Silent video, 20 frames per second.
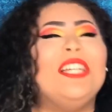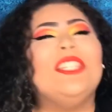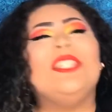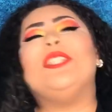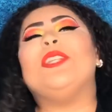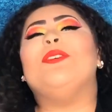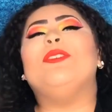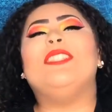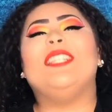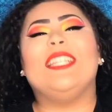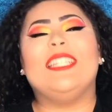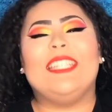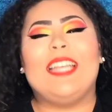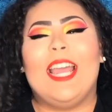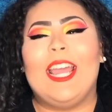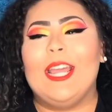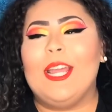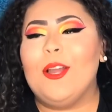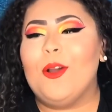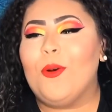So
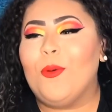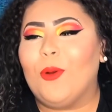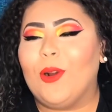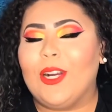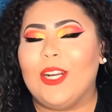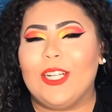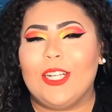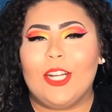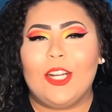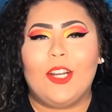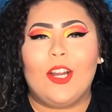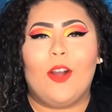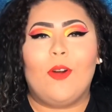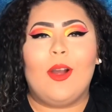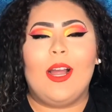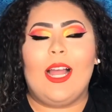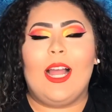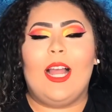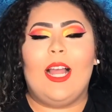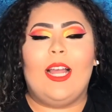today we're gonna
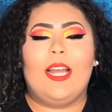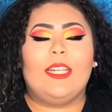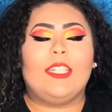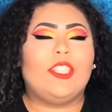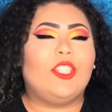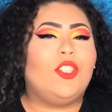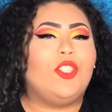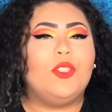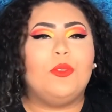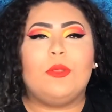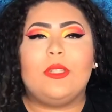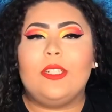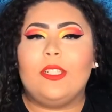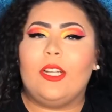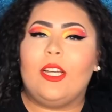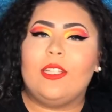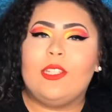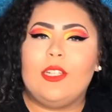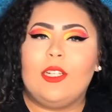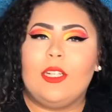go ahead and do
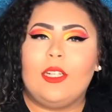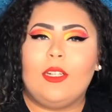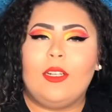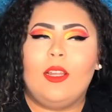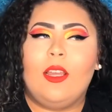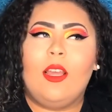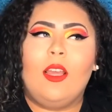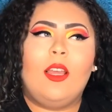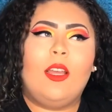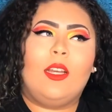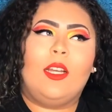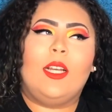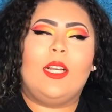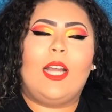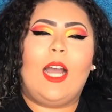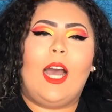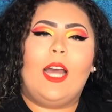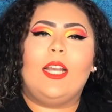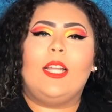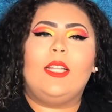another
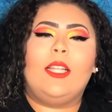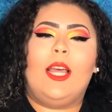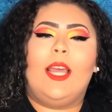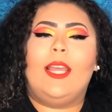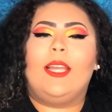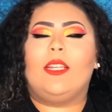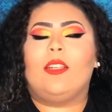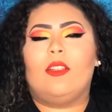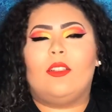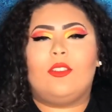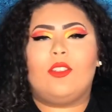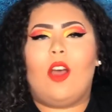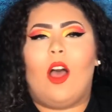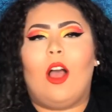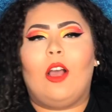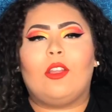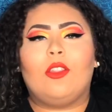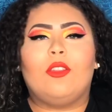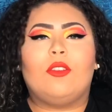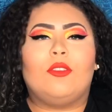kind of like
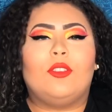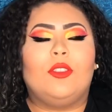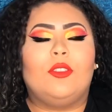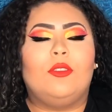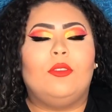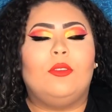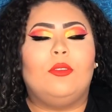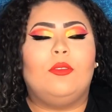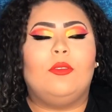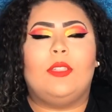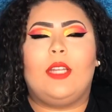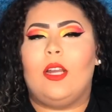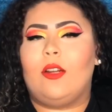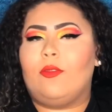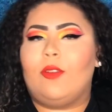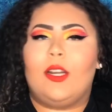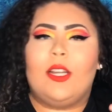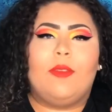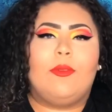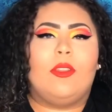talk through,
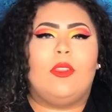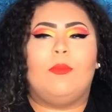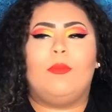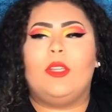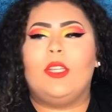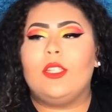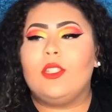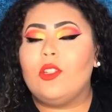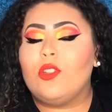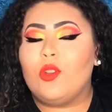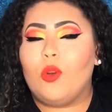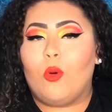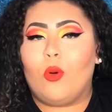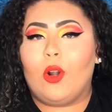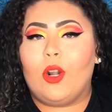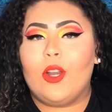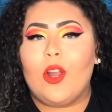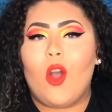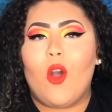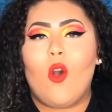get ready with me
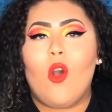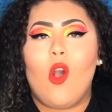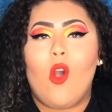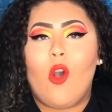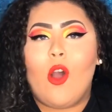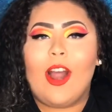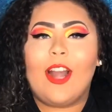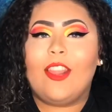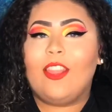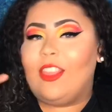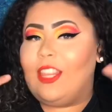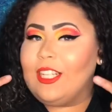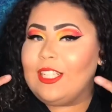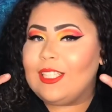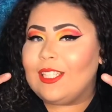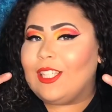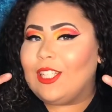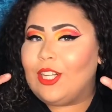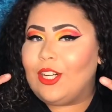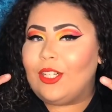tutorial on
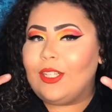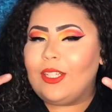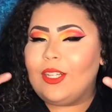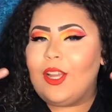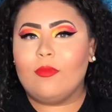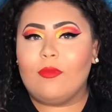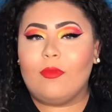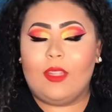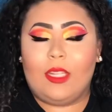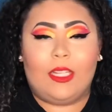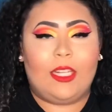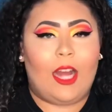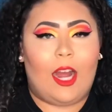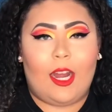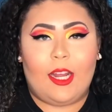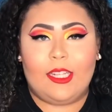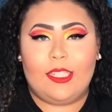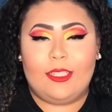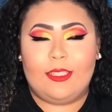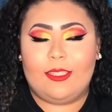this look.
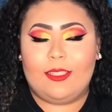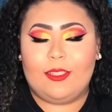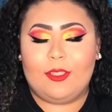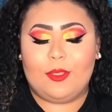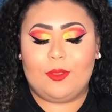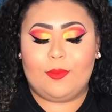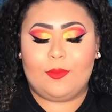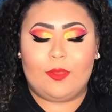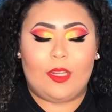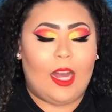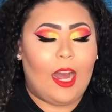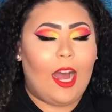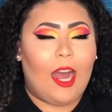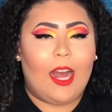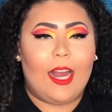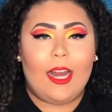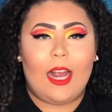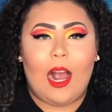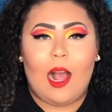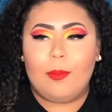Guys,
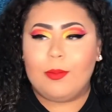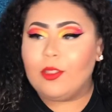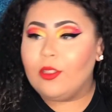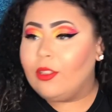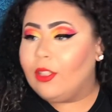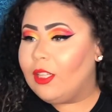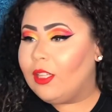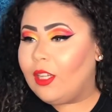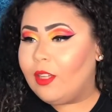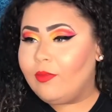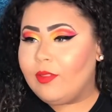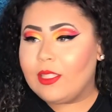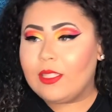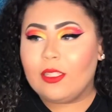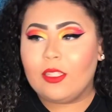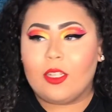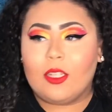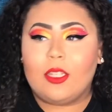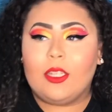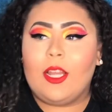I absolutely love
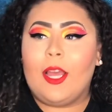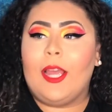this look.